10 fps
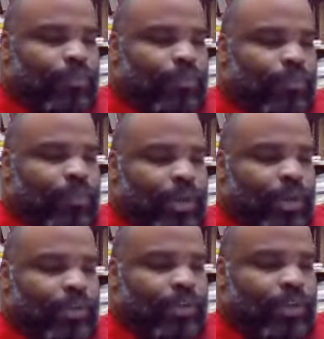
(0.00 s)
some
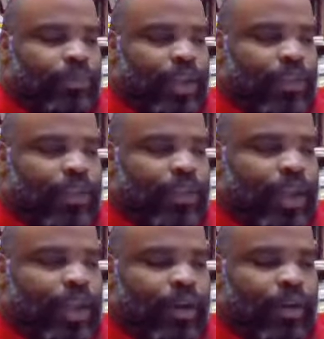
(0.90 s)
upgrades for that
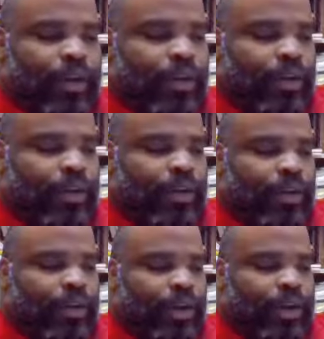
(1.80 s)
there.
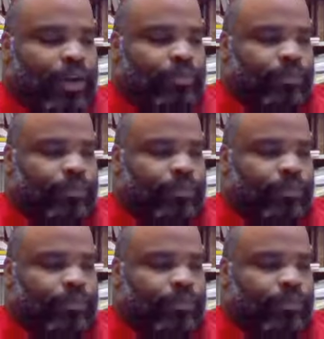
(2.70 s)
Um,